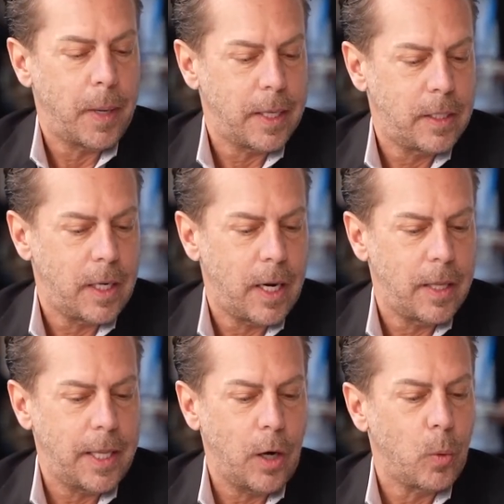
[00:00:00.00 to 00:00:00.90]
But
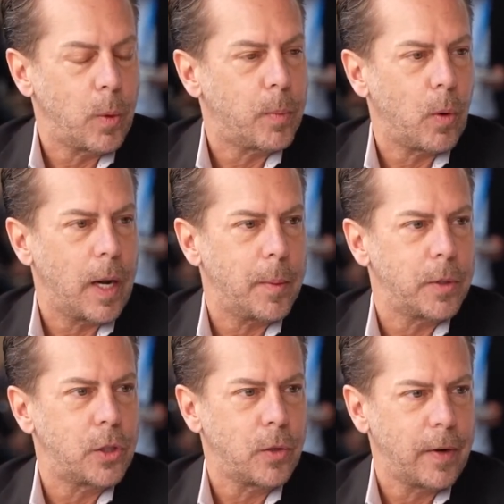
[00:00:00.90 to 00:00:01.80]
they don't report how
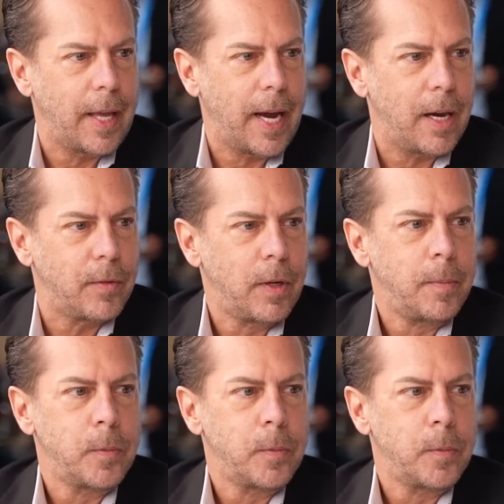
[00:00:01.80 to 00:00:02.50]
much silver they have.